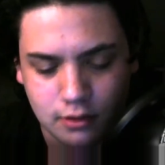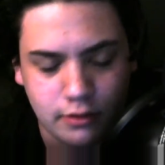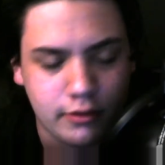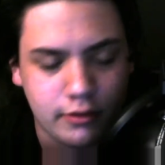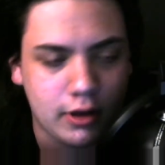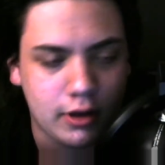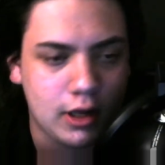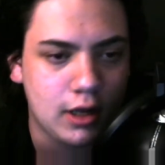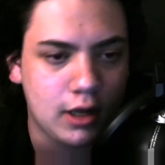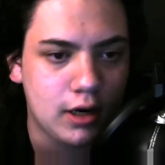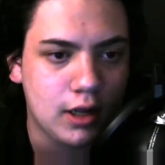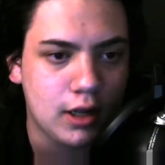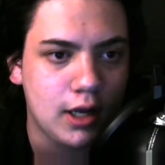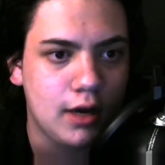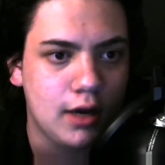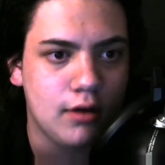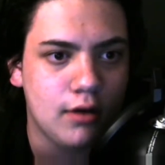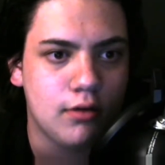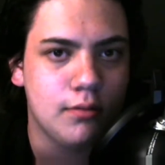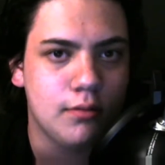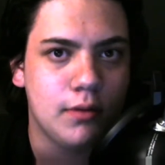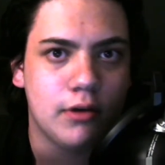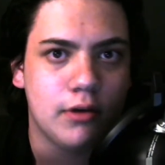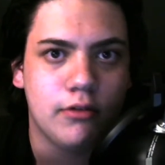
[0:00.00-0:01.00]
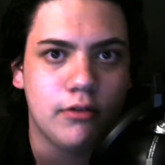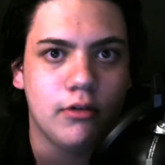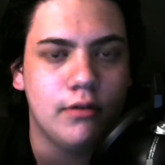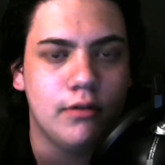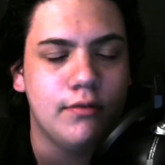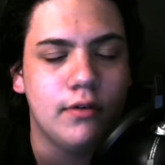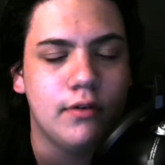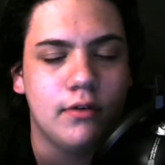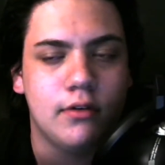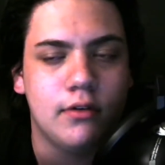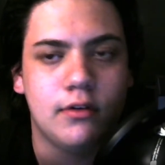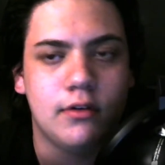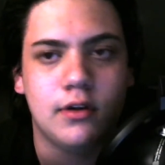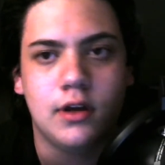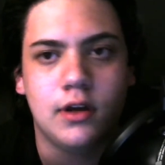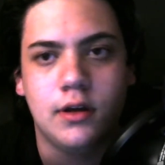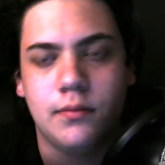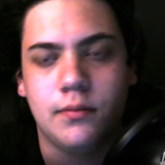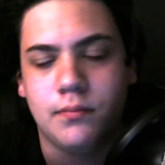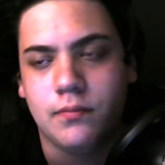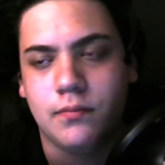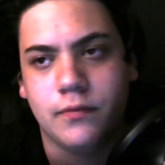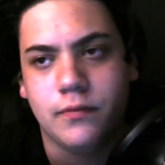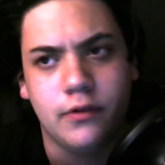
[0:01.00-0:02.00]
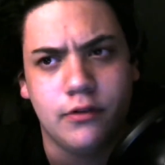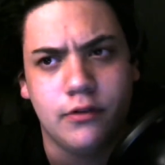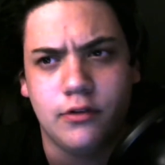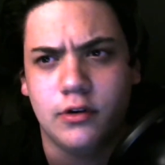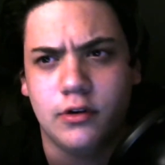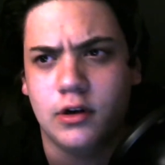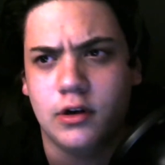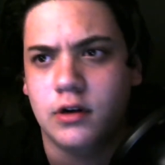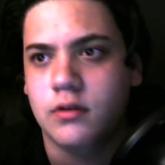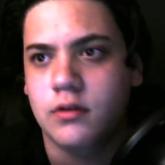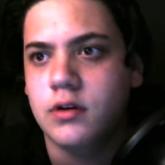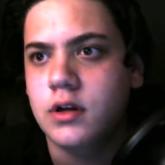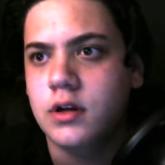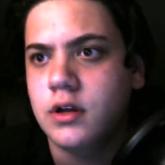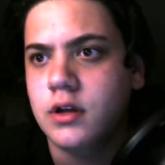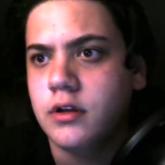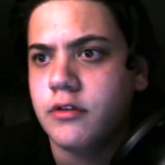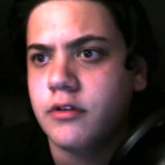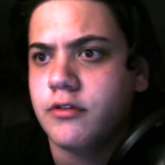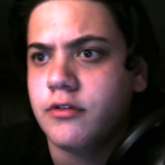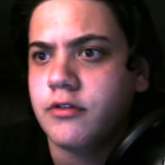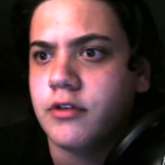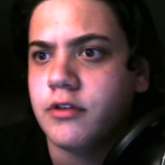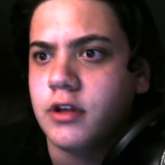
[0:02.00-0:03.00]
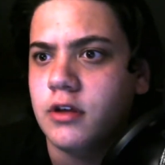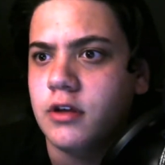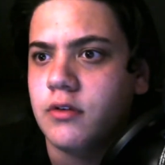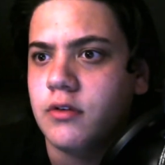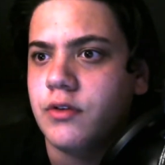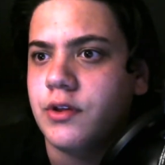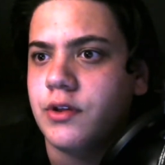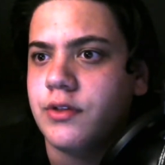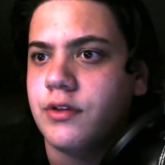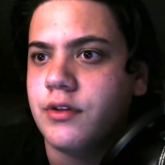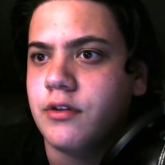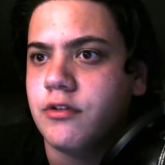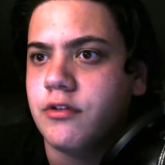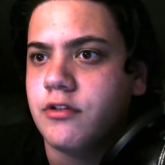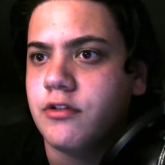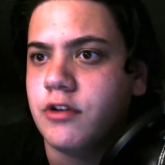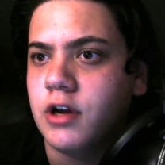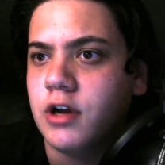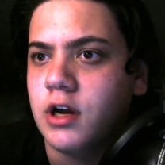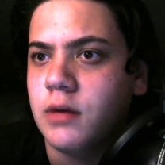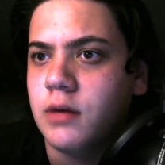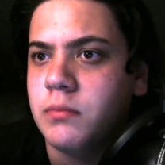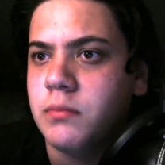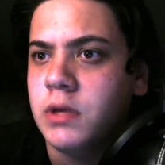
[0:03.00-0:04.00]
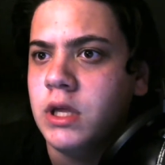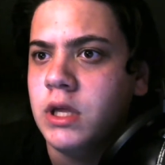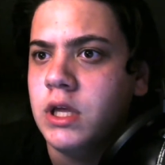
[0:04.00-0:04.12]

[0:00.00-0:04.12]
I gotta counter myself all the time because skilled at this job,